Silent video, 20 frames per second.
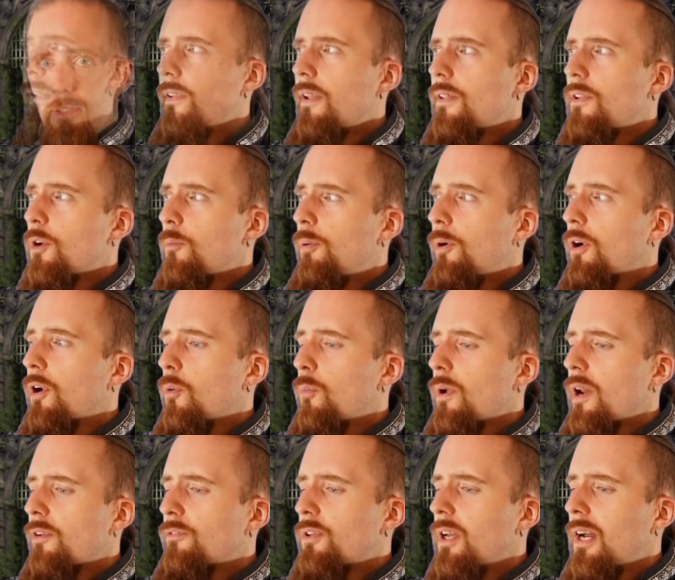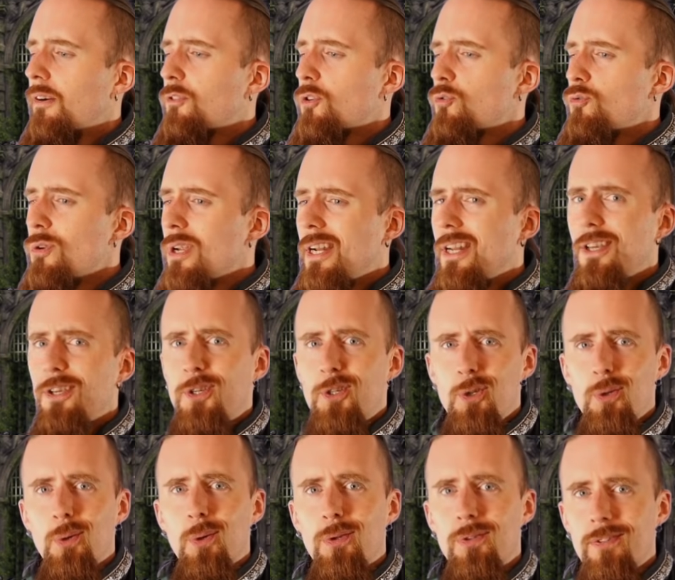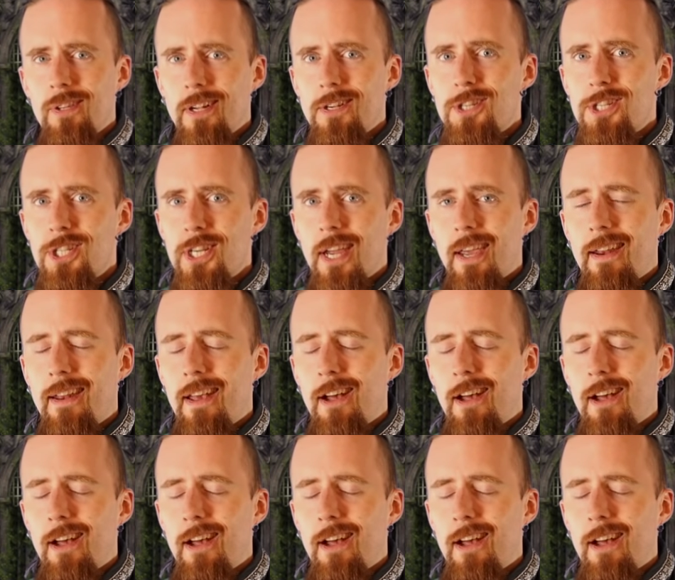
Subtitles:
And then the opponent would have to have a really cool sunshade